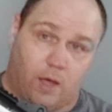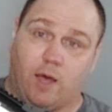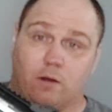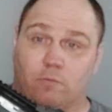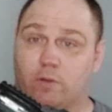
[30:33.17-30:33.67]

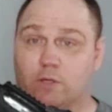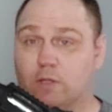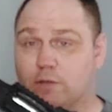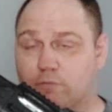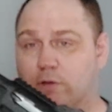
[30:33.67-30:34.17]
don't think
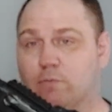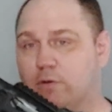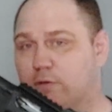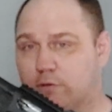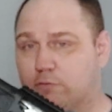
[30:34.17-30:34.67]
I'll ever get
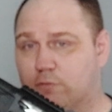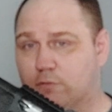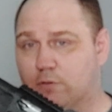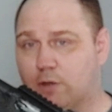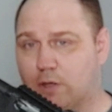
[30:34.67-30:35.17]
rid of this.
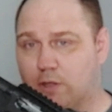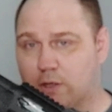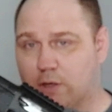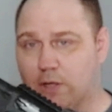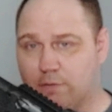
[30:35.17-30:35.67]
I
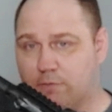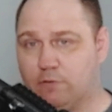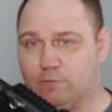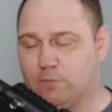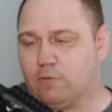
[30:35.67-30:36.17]
think I'll have
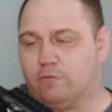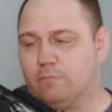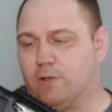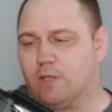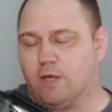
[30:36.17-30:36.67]
this for the rest
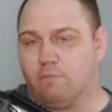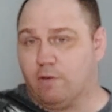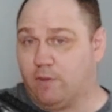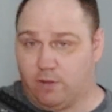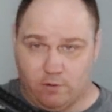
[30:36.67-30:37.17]
of my life.
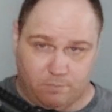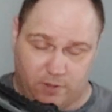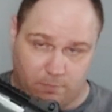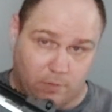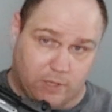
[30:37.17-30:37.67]
I think it'll
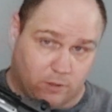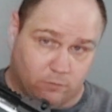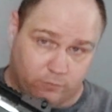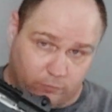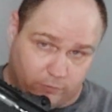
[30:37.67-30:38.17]
be my
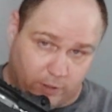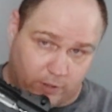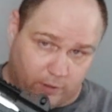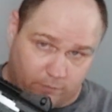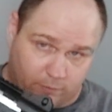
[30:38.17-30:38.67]
go-to
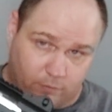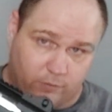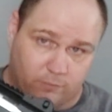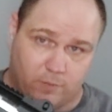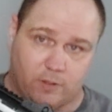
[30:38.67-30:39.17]
shotgun for the
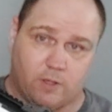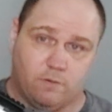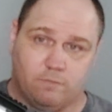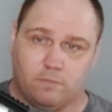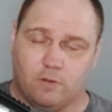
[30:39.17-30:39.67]
rest of my life.